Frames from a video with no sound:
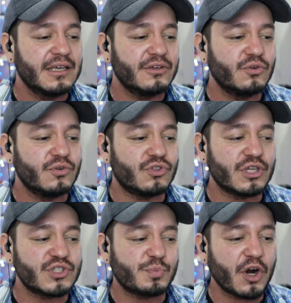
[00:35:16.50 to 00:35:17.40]
the
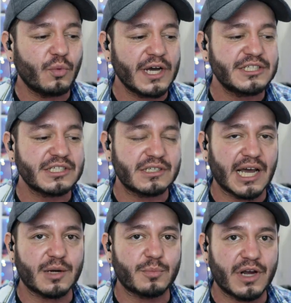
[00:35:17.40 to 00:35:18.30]
smartwatch is not
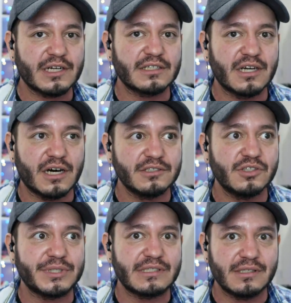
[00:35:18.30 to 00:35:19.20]
a product
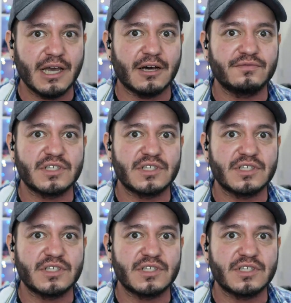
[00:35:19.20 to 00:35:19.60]
unto itself.